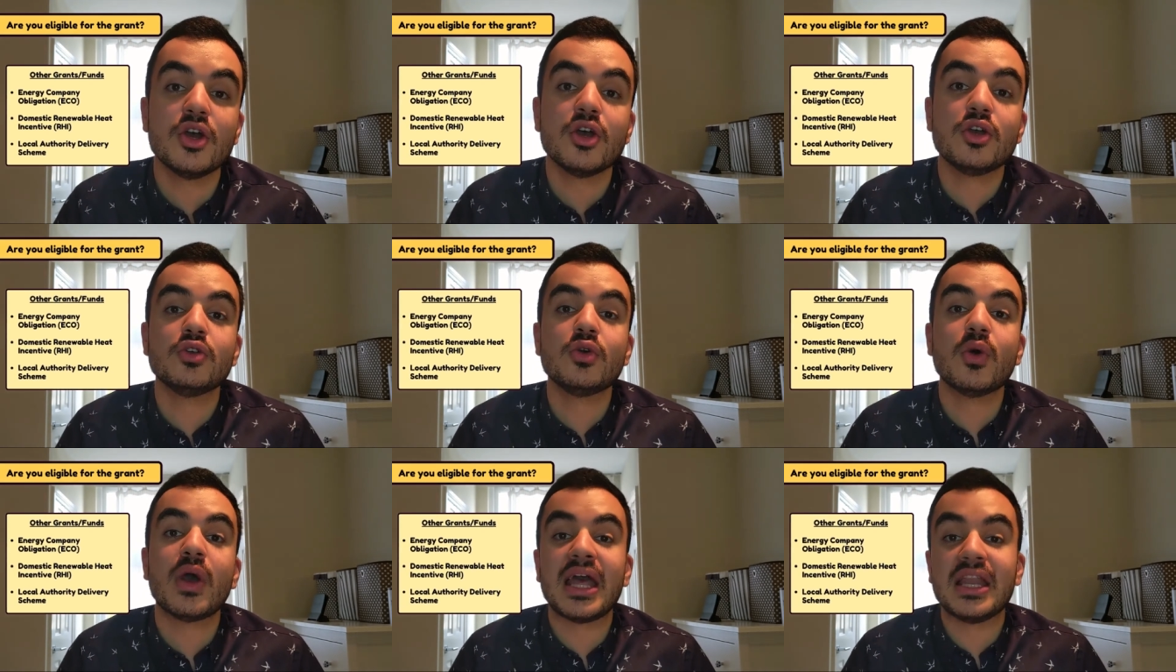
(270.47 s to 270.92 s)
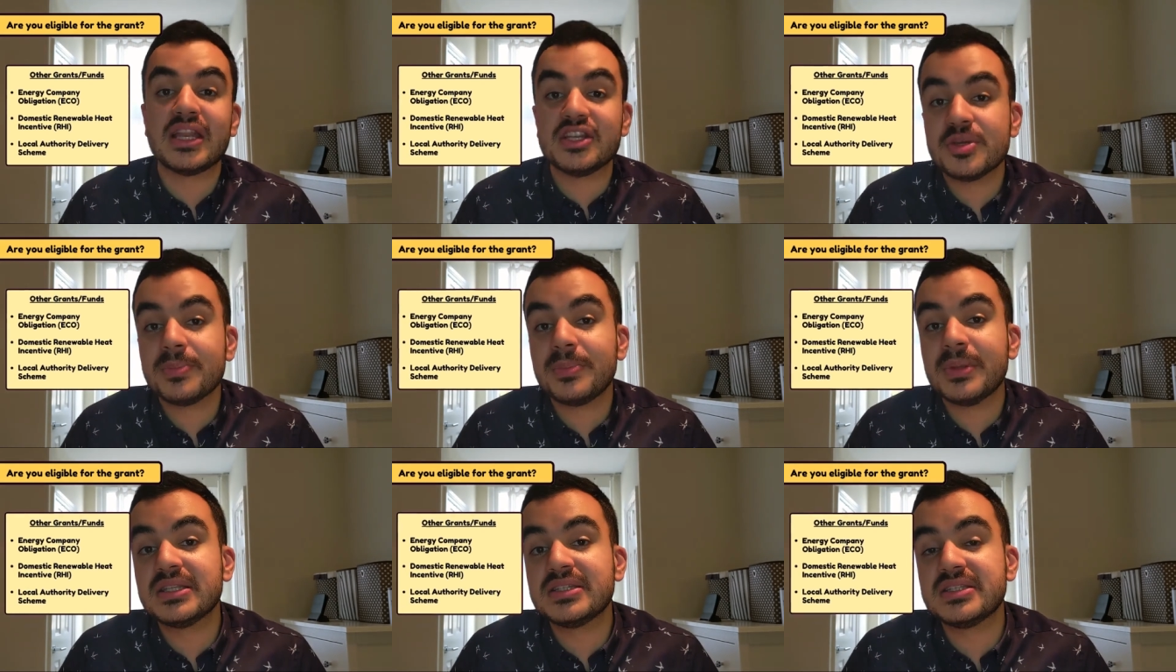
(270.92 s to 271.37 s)
your
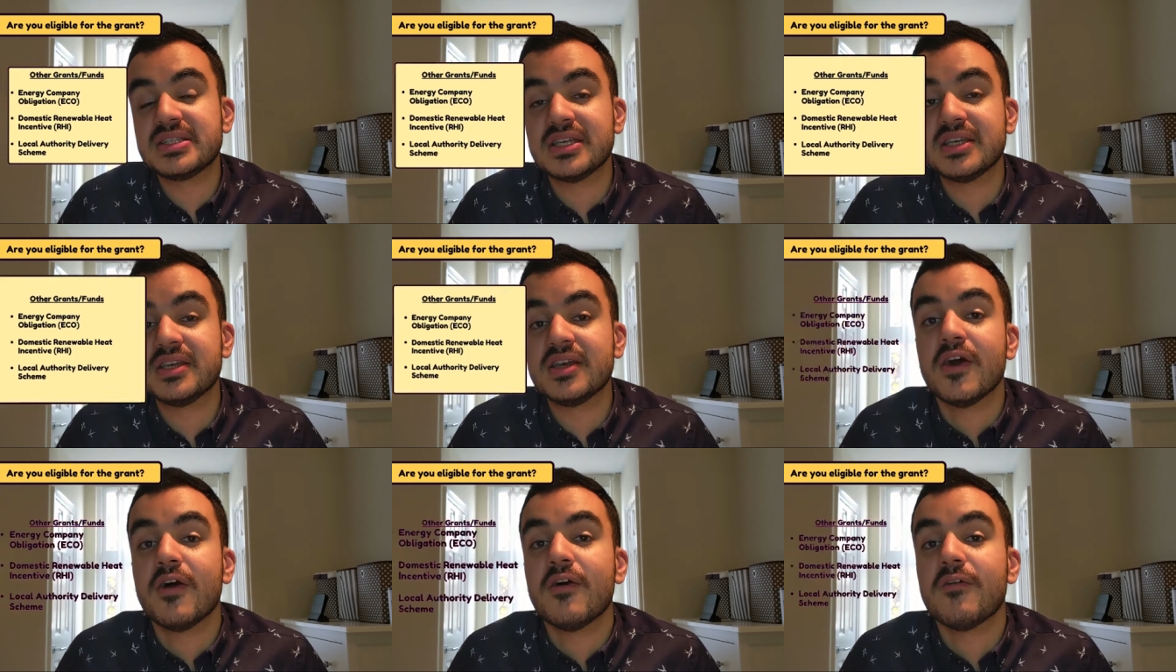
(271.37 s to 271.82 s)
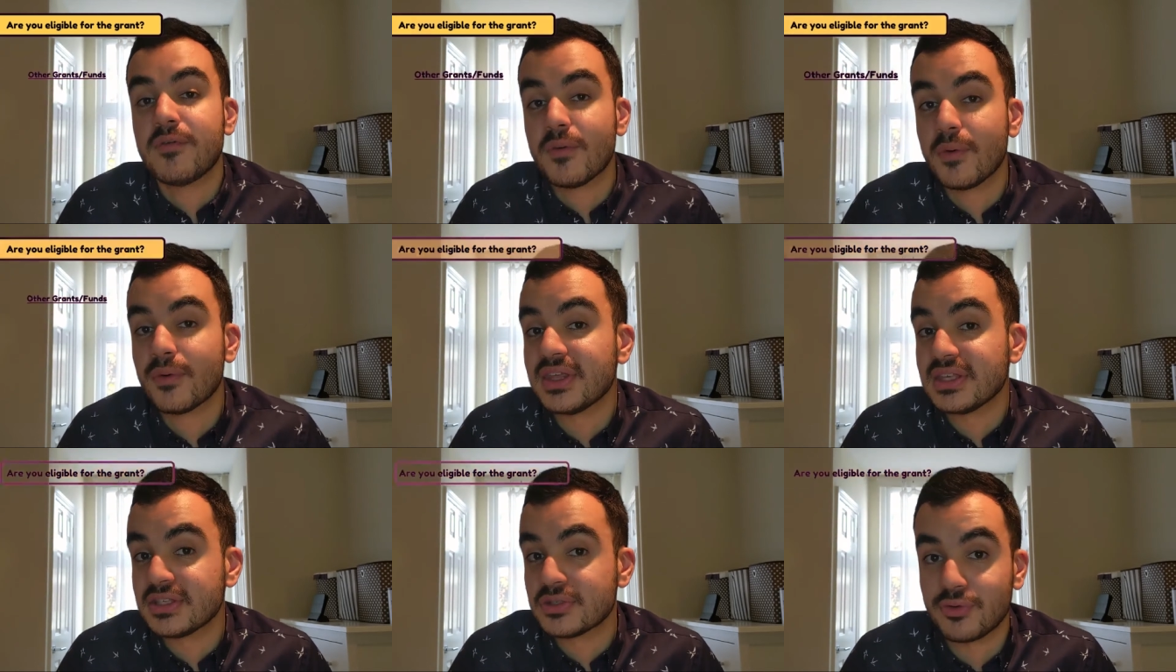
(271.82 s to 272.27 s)
eligibility
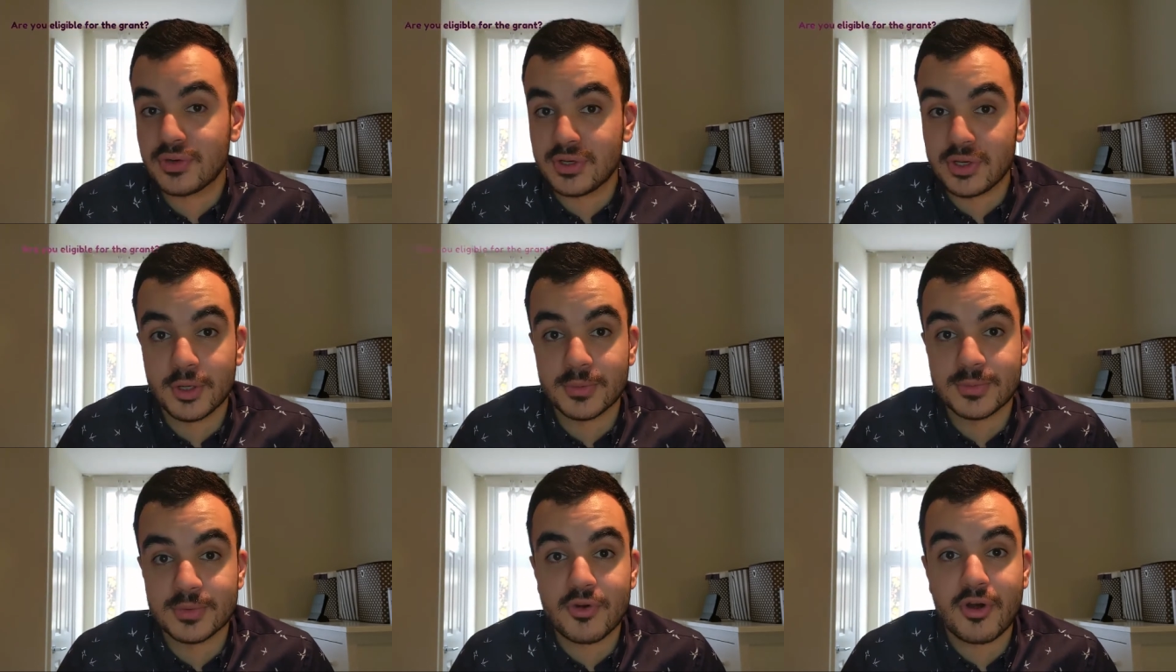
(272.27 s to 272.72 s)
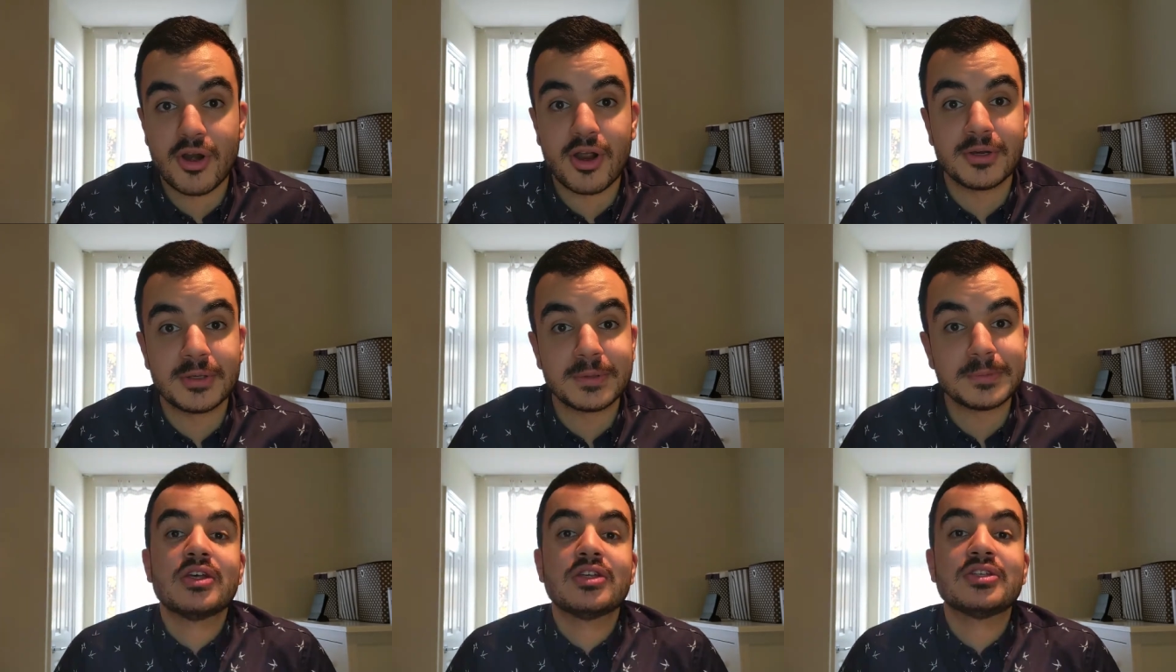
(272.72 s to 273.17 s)
for this Green Homes
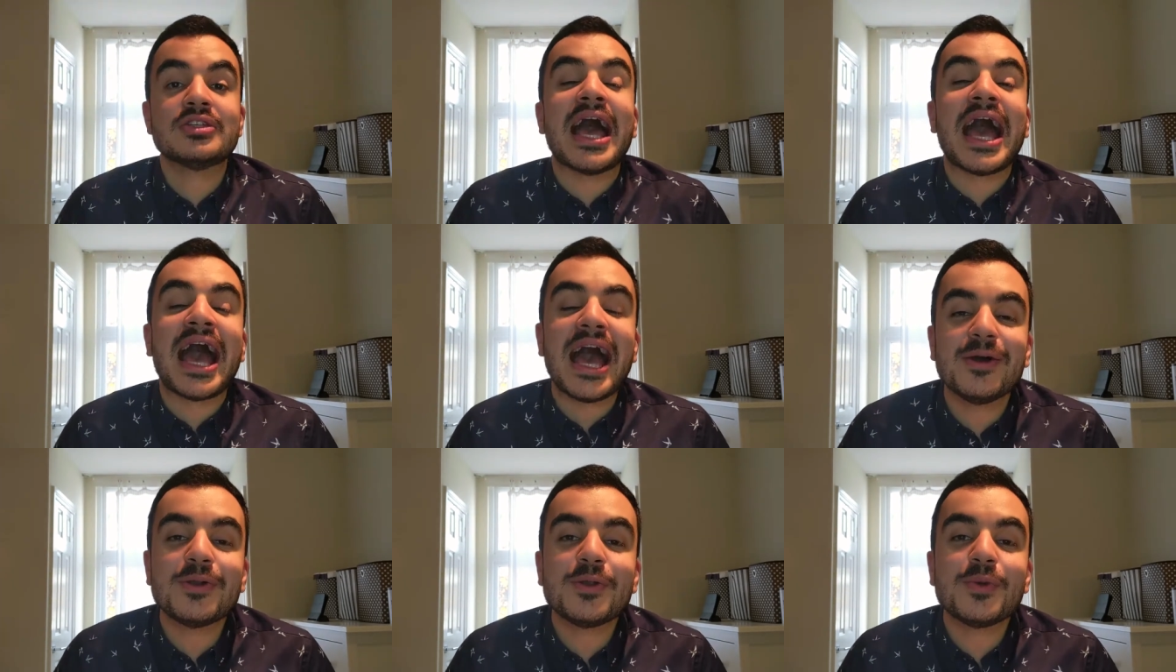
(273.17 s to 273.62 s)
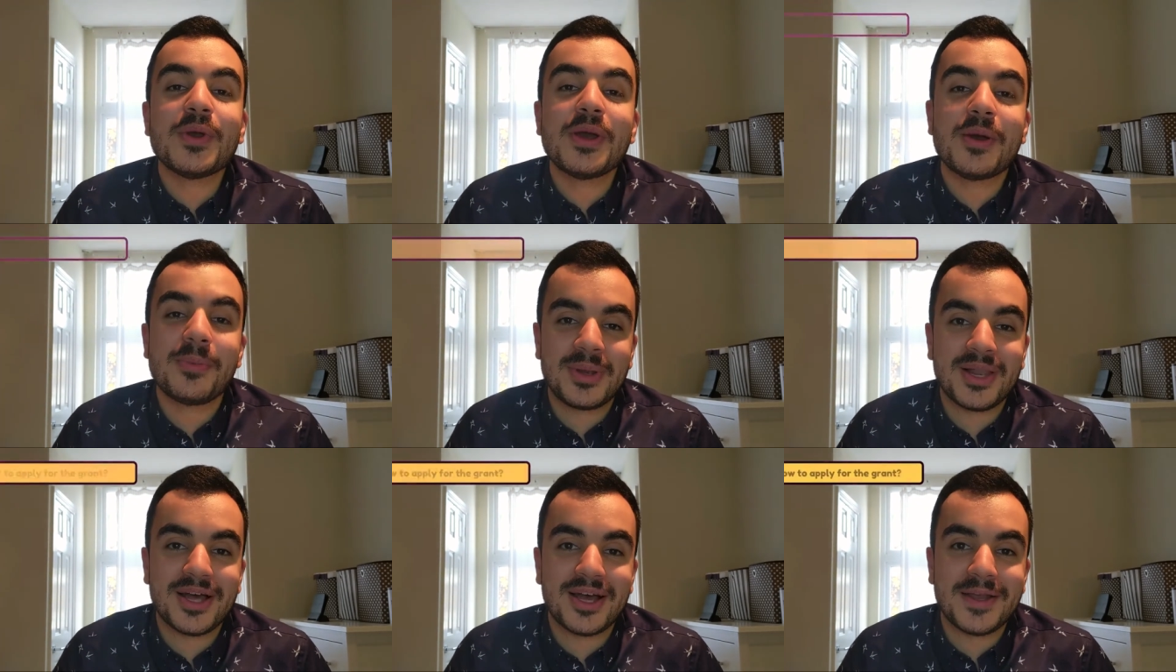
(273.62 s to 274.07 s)
grant. So how do we
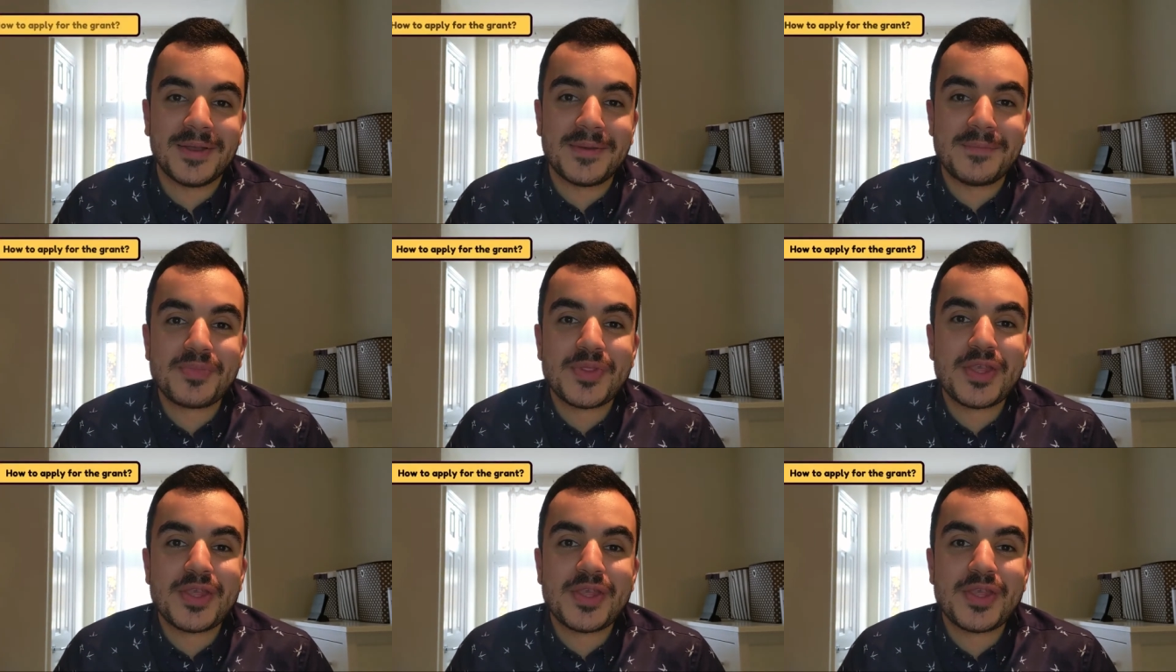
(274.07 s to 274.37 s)
apply?